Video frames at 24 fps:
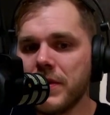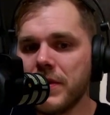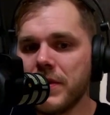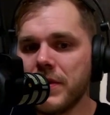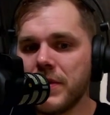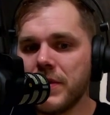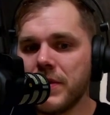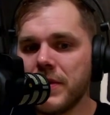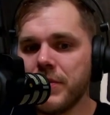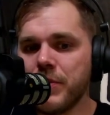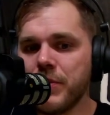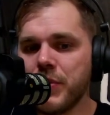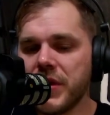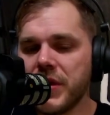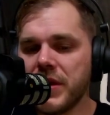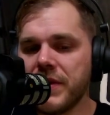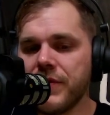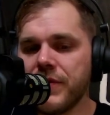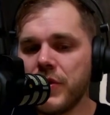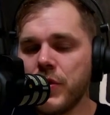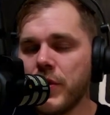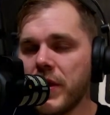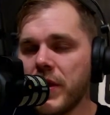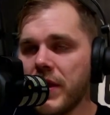But if
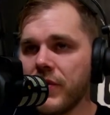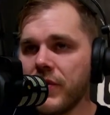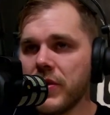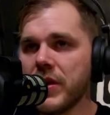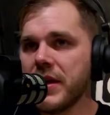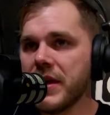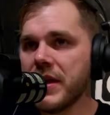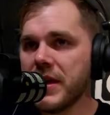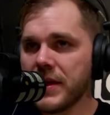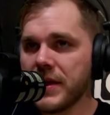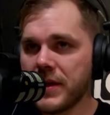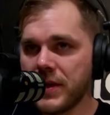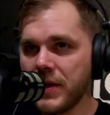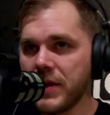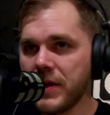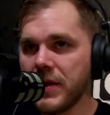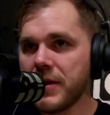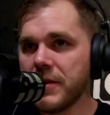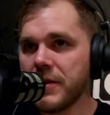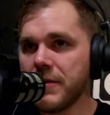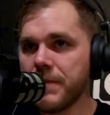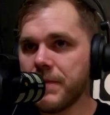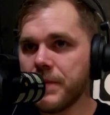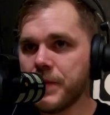you were ever going to get cut
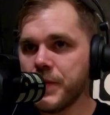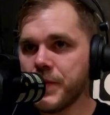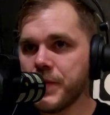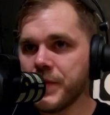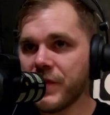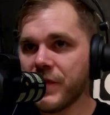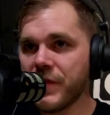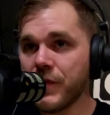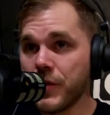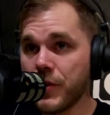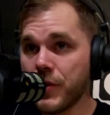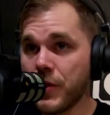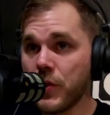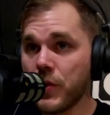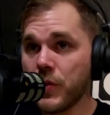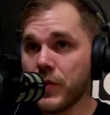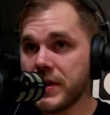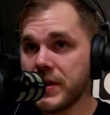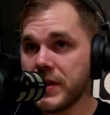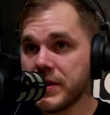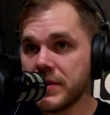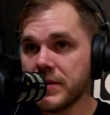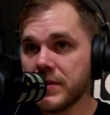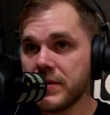for no
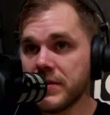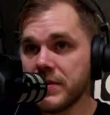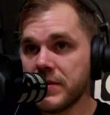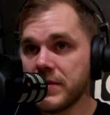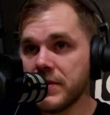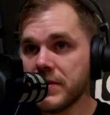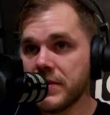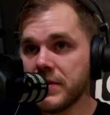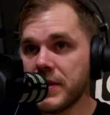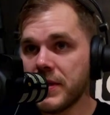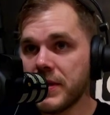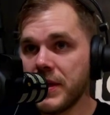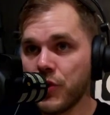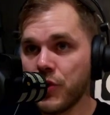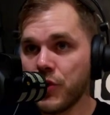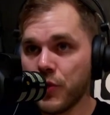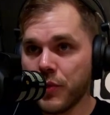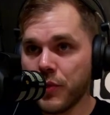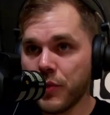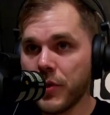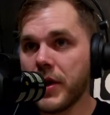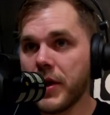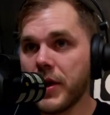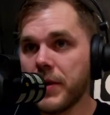reason in your
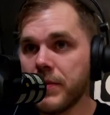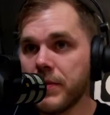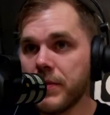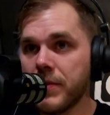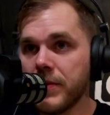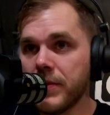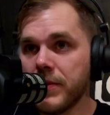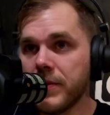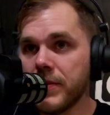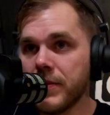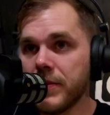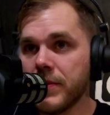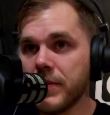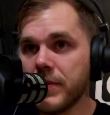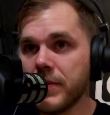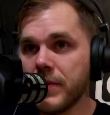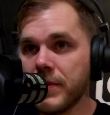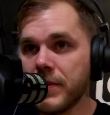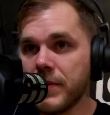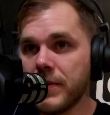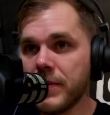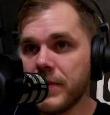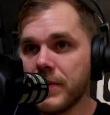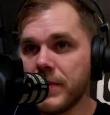prime,
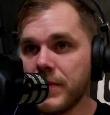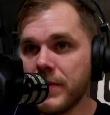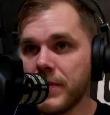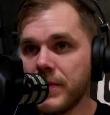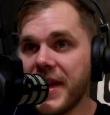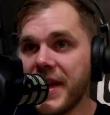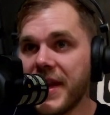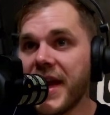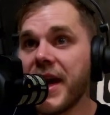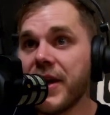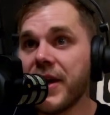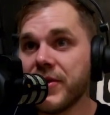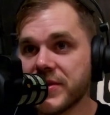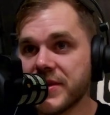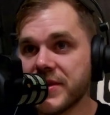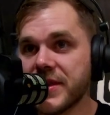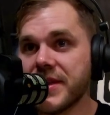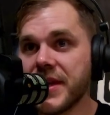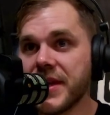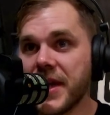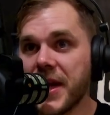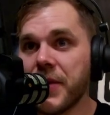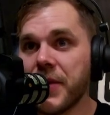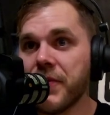now's the
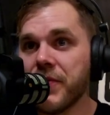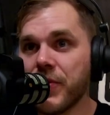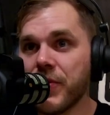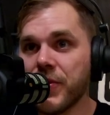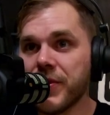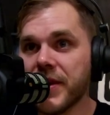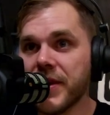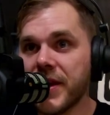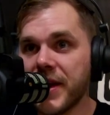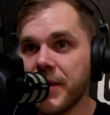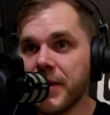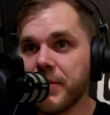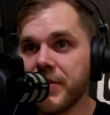time for it to happen.